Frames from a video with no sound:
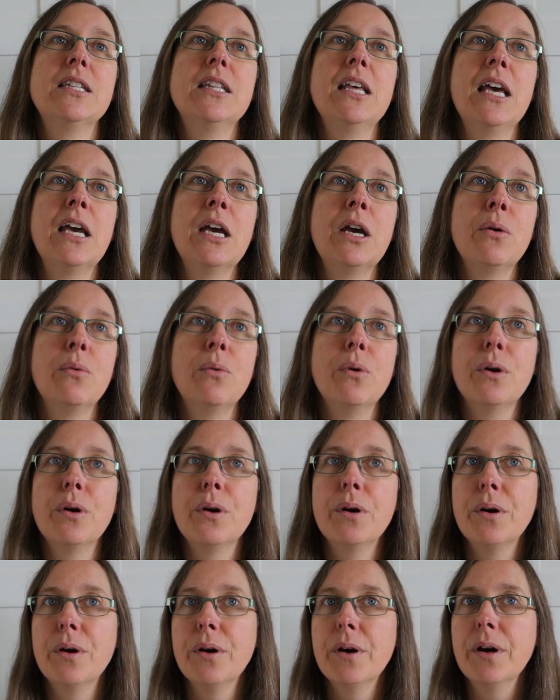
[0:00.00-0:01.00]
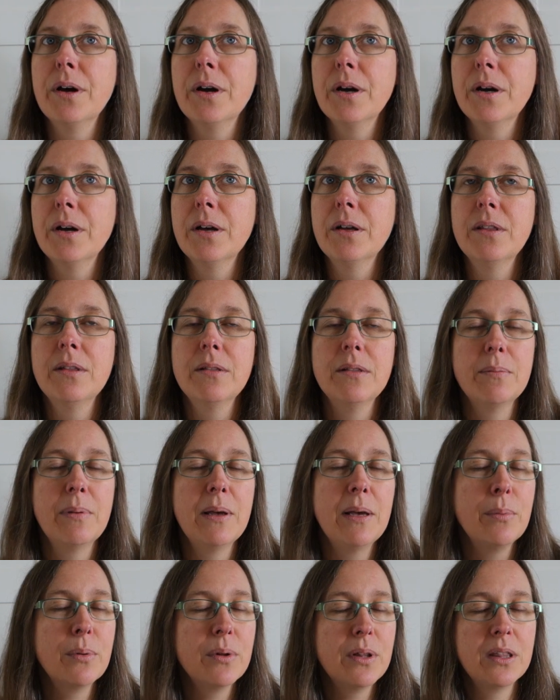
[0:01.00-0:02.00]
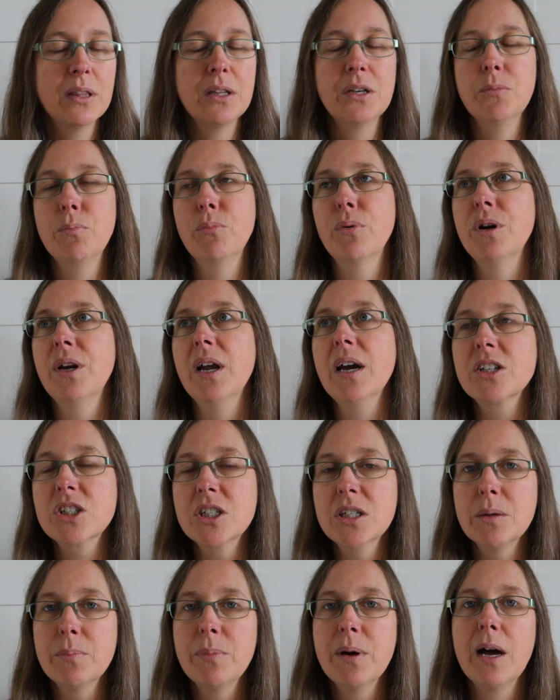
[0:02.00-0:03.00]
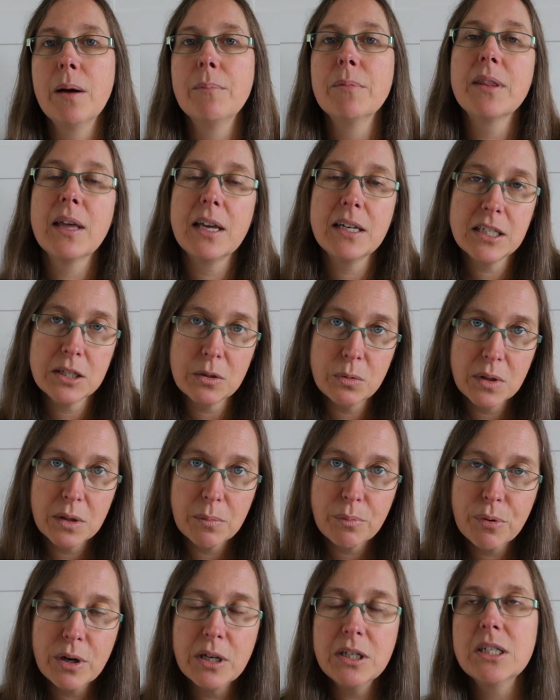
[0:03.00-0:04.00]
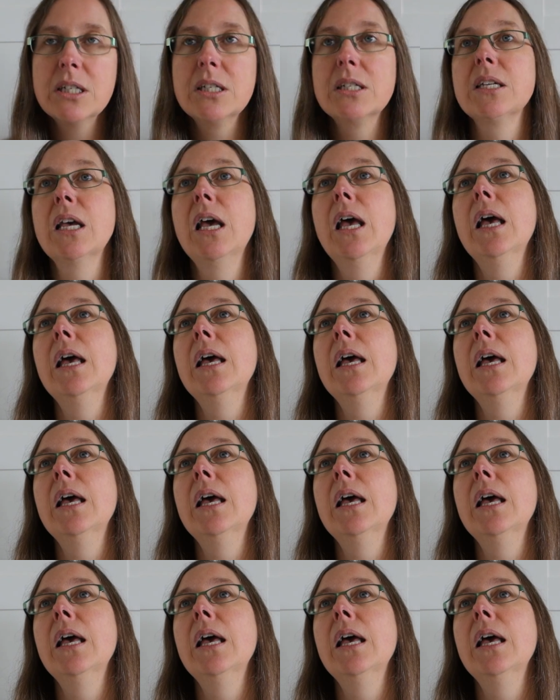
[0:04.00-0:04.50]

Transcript: There were people in the production department. They deal with the printers.